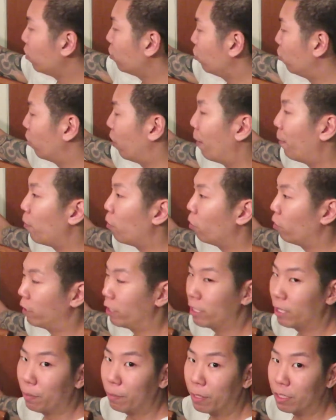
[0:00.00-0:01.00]
So I'm
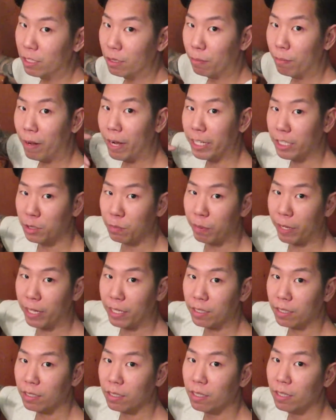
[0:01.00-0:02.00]
pulling them into my
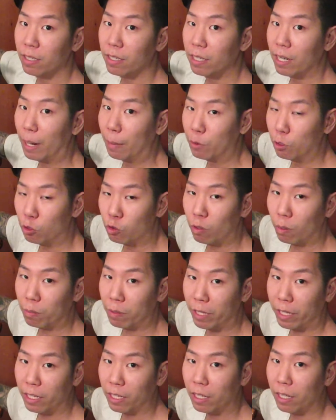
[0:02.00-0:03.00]
space. I'm
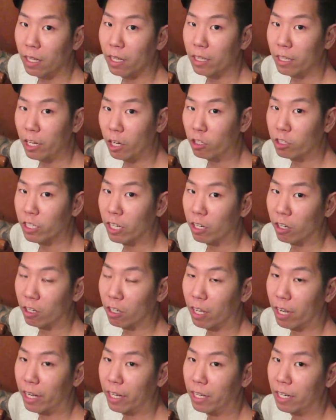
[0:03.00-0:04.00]
disrupting their
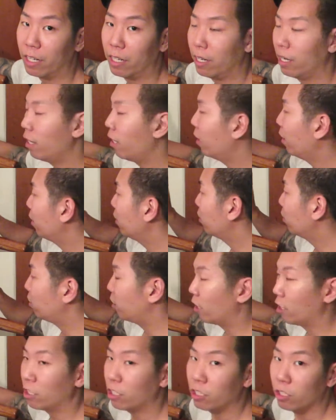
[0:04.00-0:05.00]
center line,
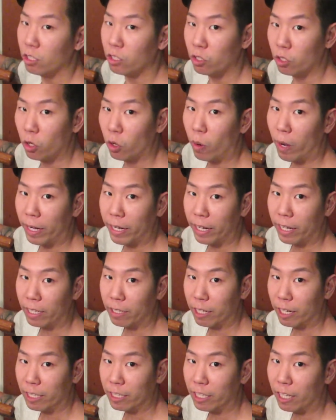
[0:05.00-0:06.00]
just so I
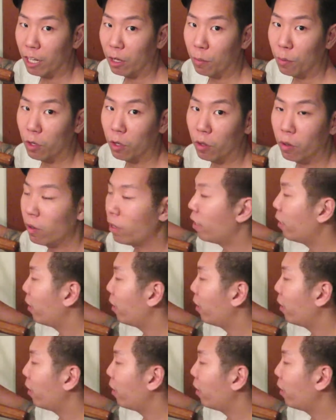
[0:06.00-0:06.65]
can get the elbow.